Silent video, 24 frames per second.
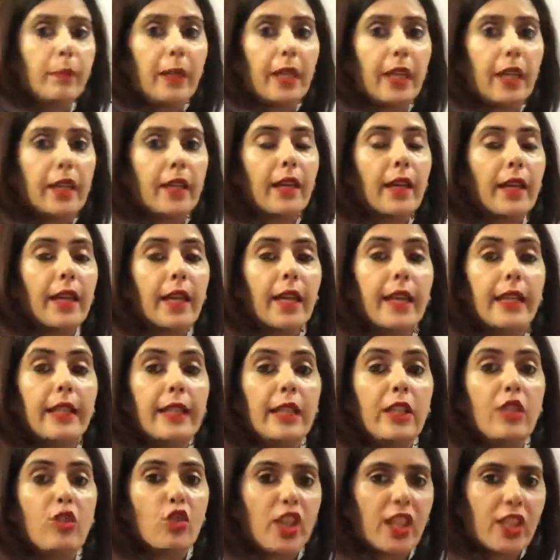make
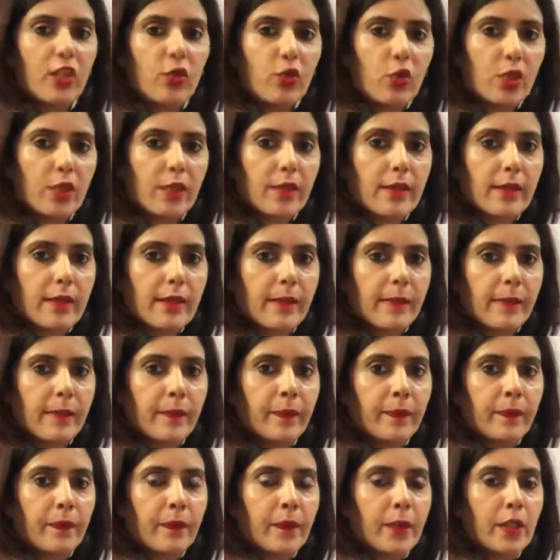any changes.
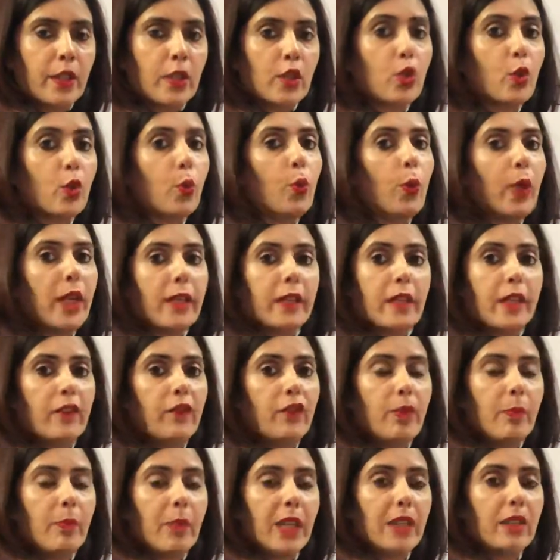So where can
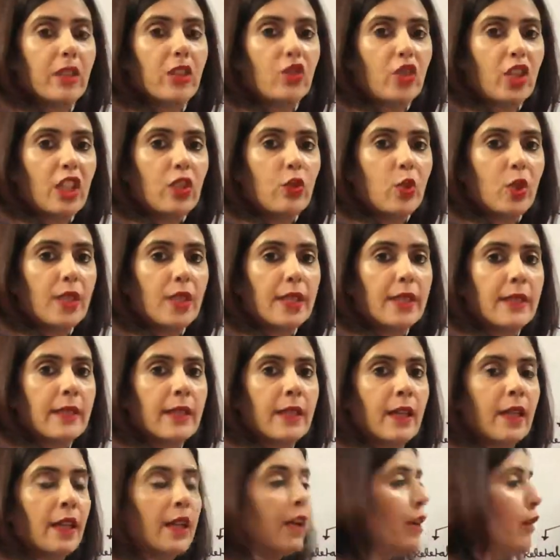we make the changes?
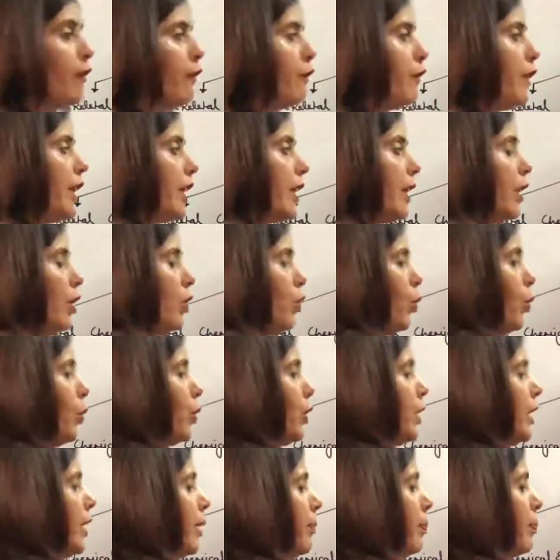We can
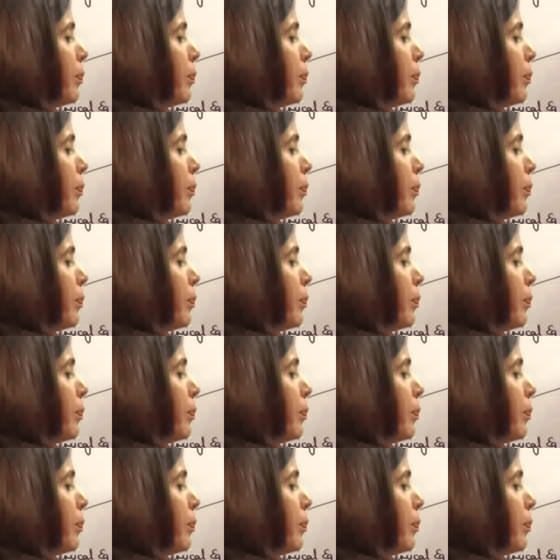only